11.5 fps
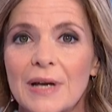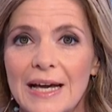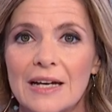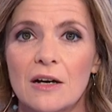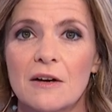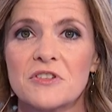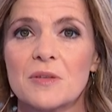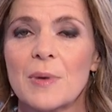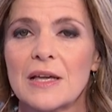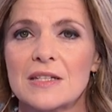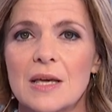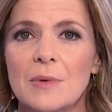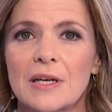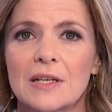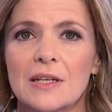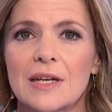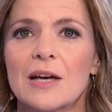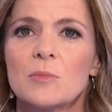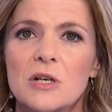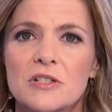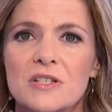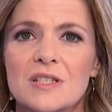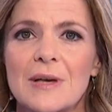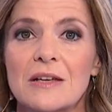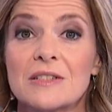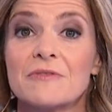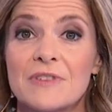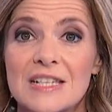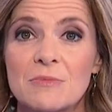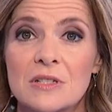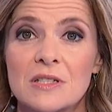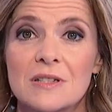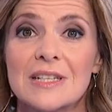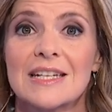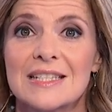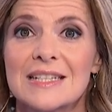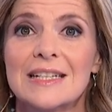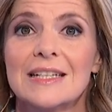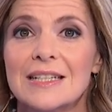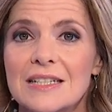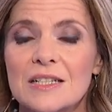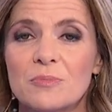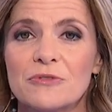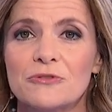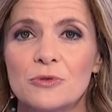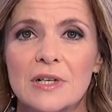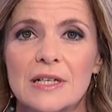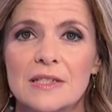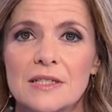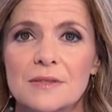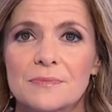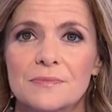back after the pandemic, and how much is about investment that Italy needed beforehand?